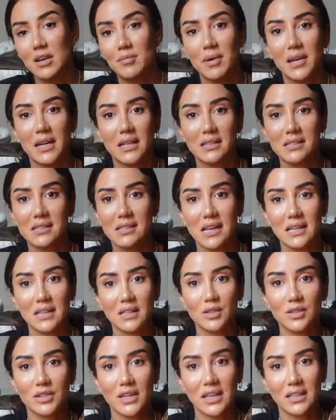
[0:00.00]
but I
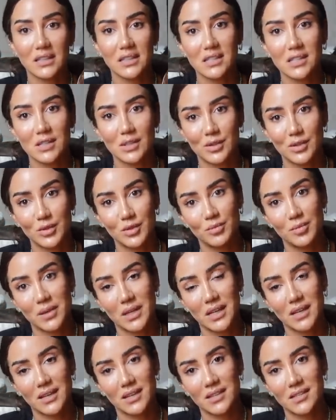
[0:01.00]
decided to get these two
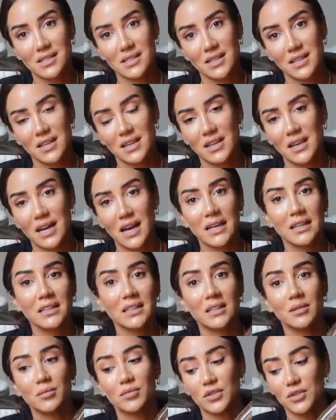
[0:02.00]
because I
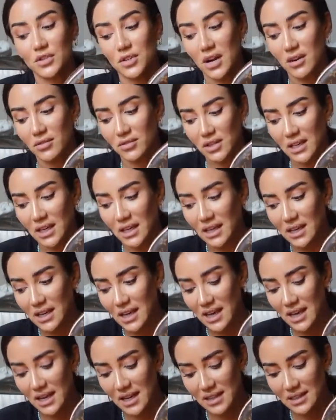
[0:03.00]
need them for traveling,
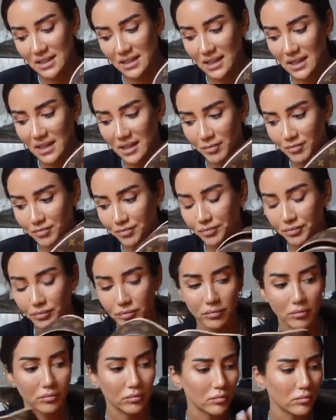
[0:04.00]
and
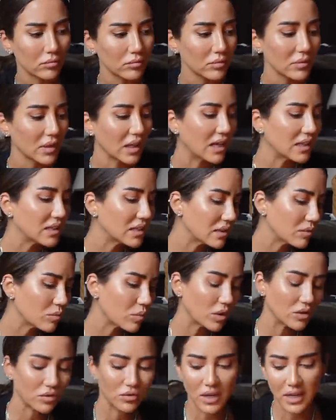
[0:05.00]
I didn't
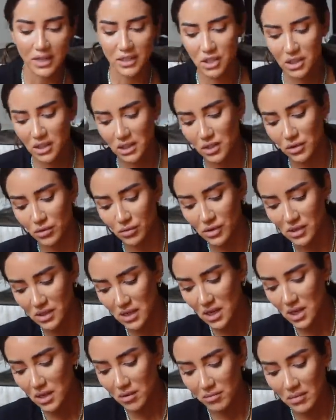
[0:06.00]
want to actually use
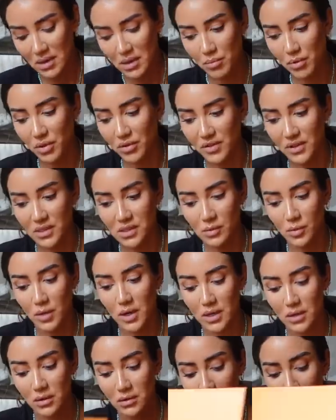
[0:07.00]
my boyfriend's
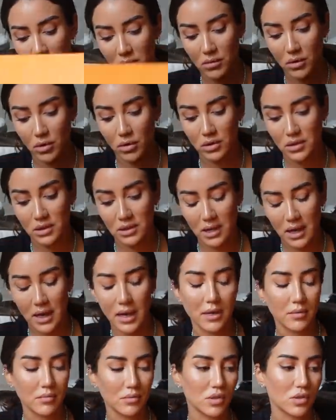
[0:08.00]
one all the
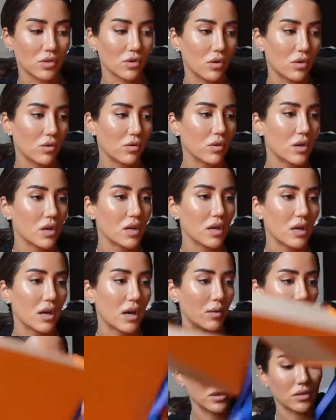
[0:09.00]
time, so
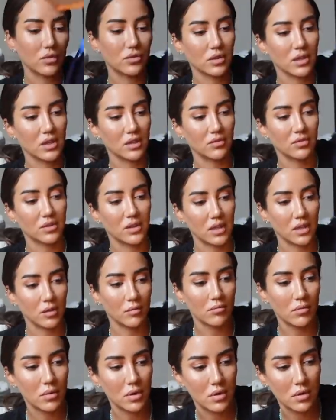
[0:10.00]
I wanted to give
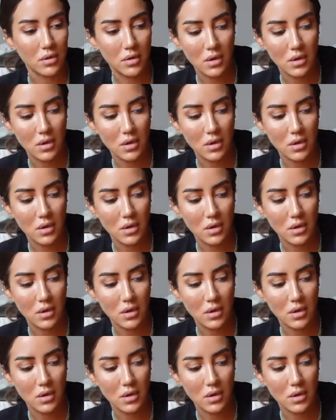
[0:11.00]
him